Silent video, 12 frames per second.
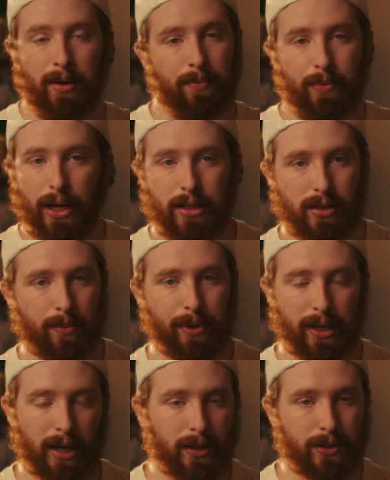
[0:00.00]
pick
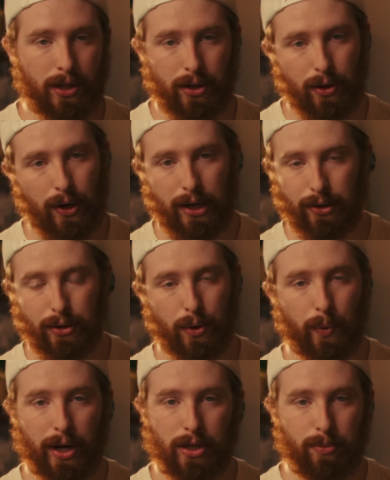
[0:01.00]
something else. Although I don't know
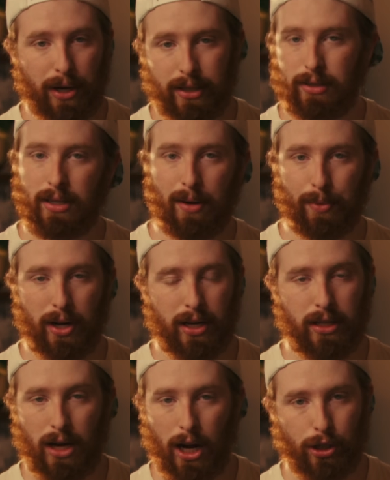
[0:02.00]
why you'd buy this camera
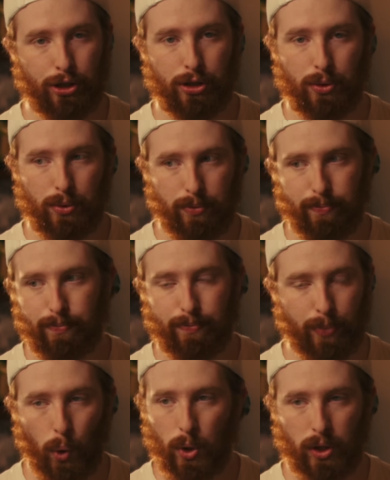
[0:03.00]
and not shoot
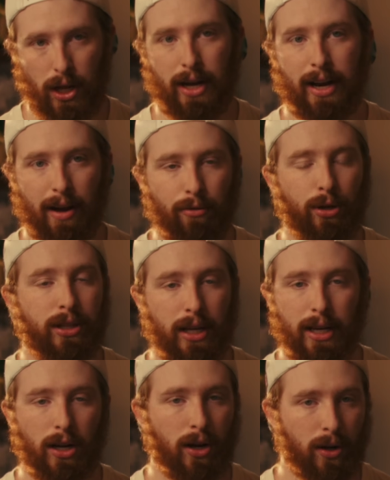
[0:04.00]
borderline
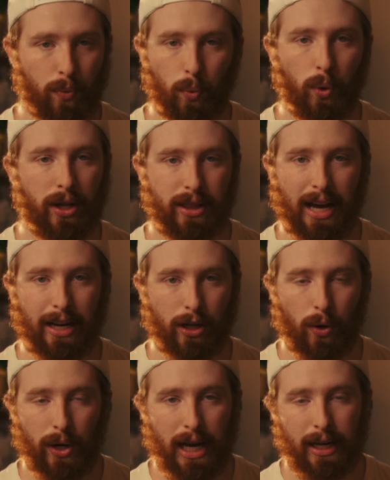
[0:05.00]
everything with that
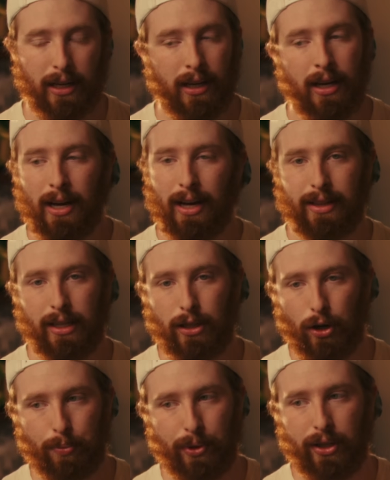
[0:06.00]
codec. I think
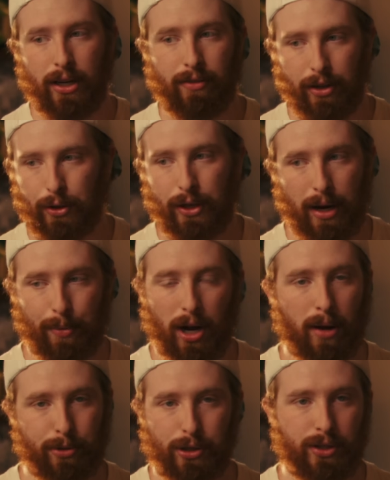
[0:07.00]
there are plenty of other camera
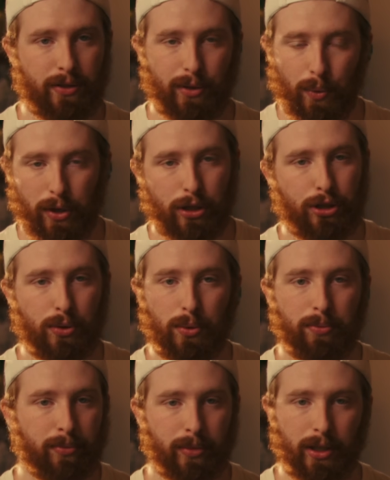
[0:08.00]
options if you want to shoot,
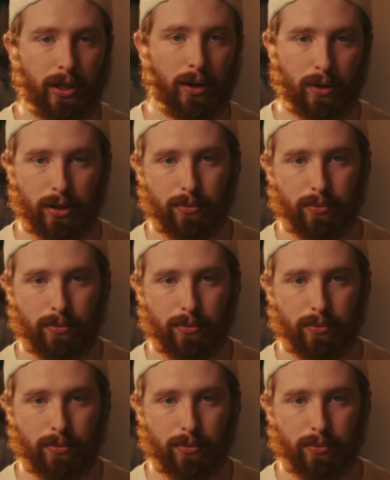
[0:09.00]
you know,